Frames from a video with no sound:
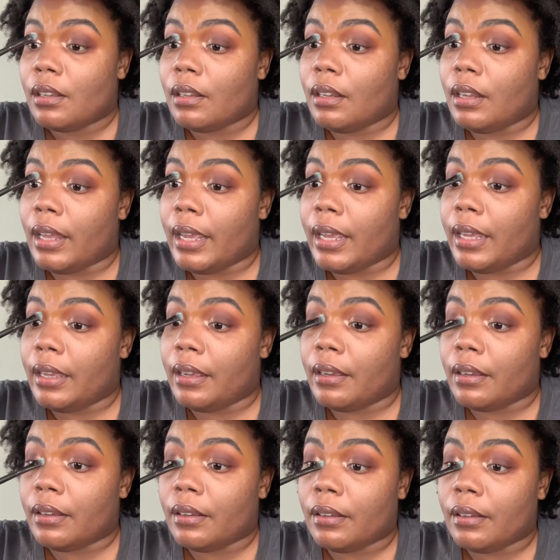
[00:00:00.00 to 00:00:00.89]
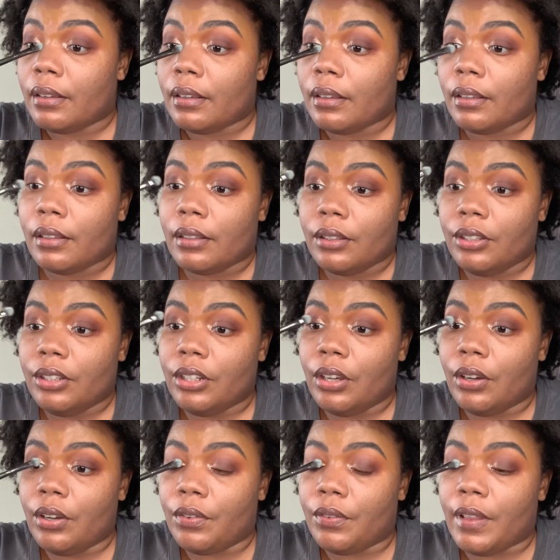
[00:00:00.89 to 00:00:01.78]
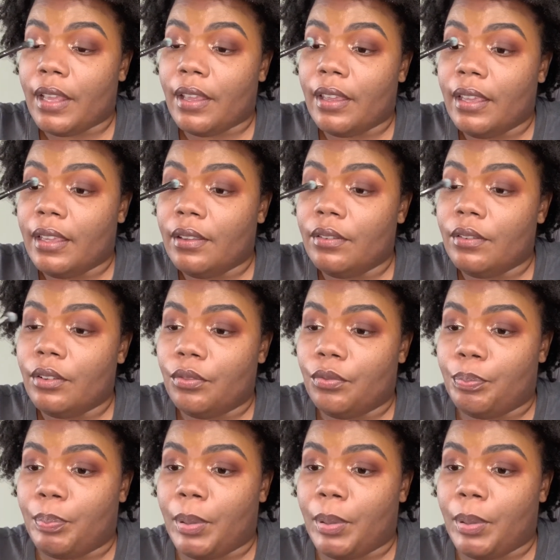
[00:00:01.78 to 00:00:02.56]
Like, you know, if